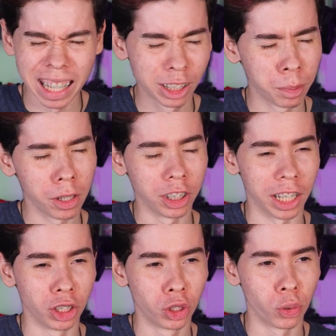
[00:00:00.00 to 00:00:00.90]
that smells
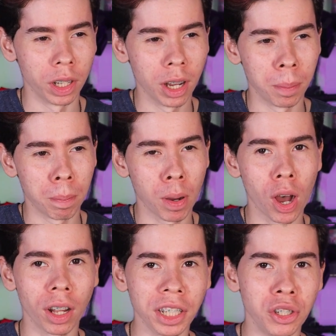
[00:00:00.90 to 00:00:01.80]
like straight up
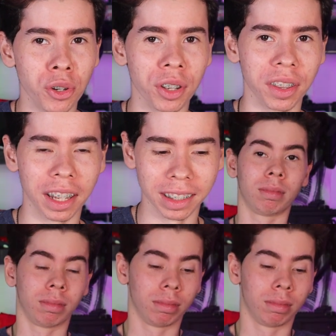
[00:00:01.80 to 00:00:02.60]
polyurethane.